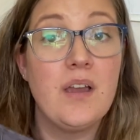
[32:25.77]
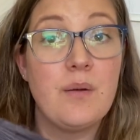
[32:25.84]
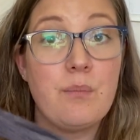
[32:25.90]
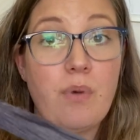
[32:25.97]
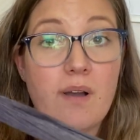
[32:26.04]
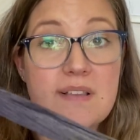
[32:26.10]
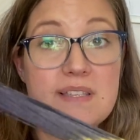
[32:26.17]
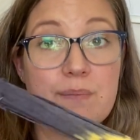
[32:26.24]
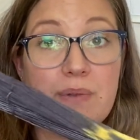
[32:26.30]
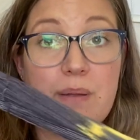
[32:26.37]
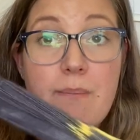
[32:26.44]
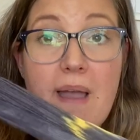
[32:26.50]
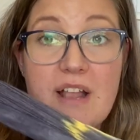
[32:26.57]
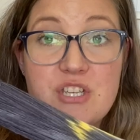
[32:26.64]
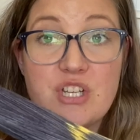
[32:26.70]
possibly
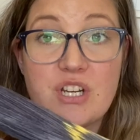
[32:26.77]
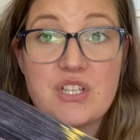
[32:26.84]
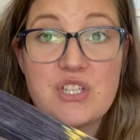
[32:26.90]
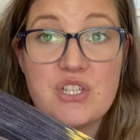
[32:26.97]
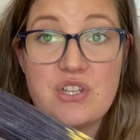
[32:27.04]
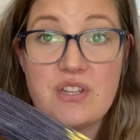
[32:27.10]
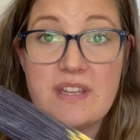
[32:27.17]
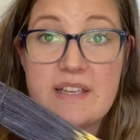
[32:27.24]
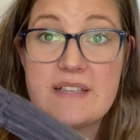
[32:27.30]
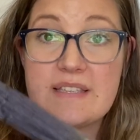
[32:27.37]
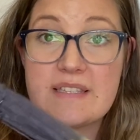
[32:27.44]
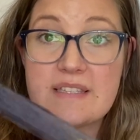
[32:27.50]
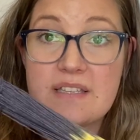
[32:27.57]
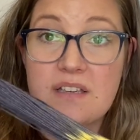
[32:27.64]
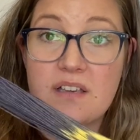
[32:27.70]
magic to do this.